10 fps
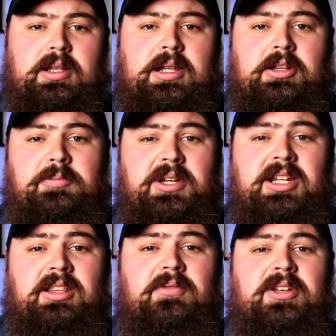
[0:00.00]
Now, in the
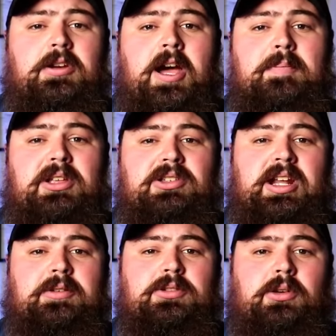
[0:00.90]
beginning of the video, I mentioned
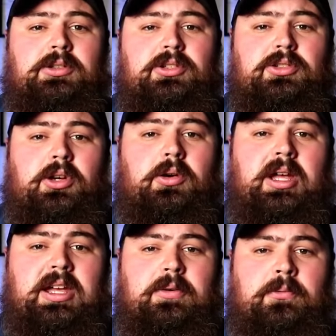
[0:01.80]
I was going to show
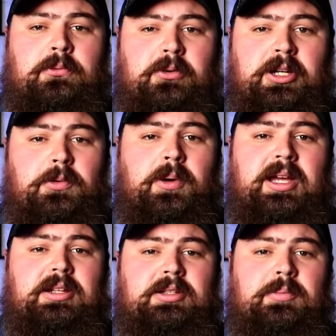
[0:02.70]
a free
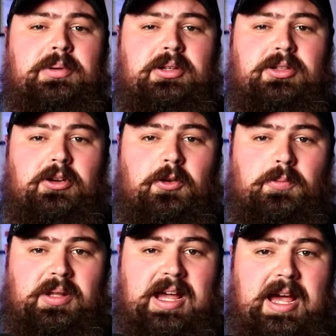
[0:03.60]
way to build a
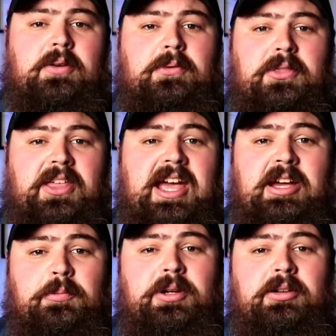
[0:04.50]
home lab. For
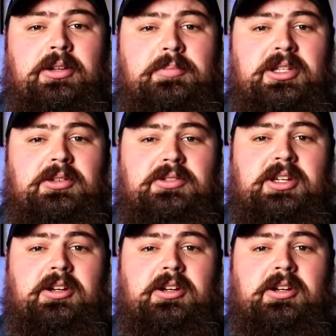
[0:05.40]
that, we are going to be using a